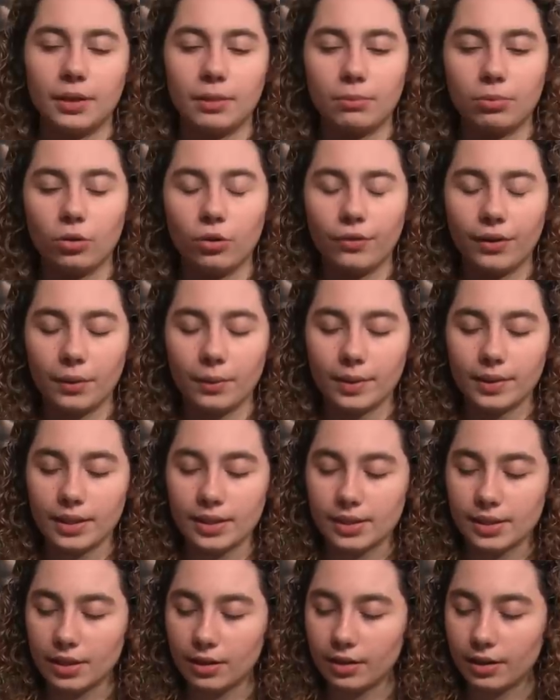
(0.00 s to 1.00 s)
been improving with
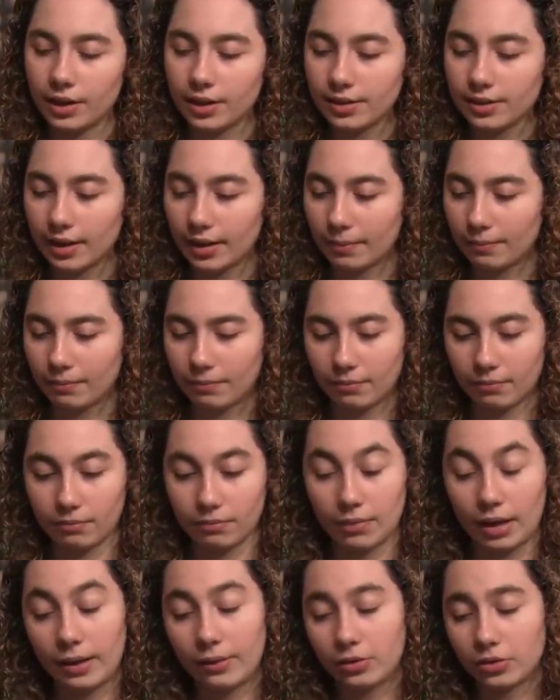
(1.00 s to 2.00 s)
this series, and
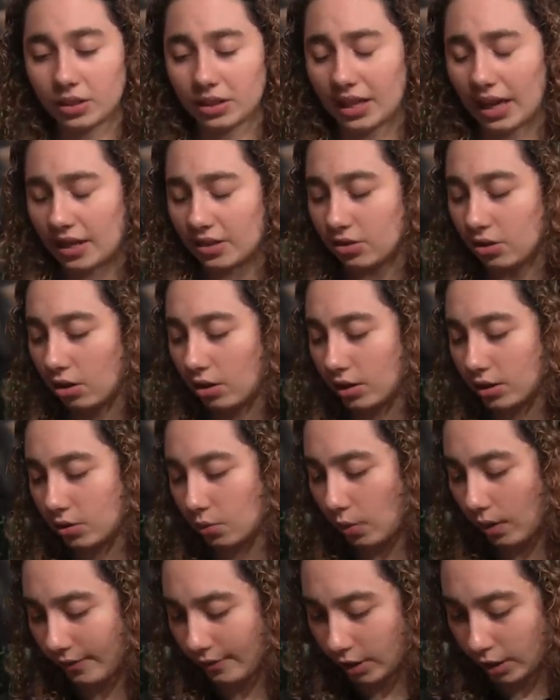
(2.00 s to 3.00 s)
maybe it was a guest artist
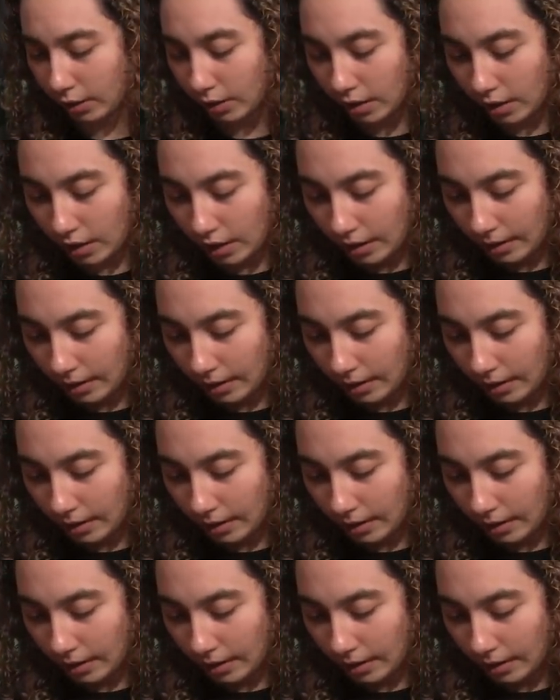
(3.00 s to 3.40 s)
or whatever.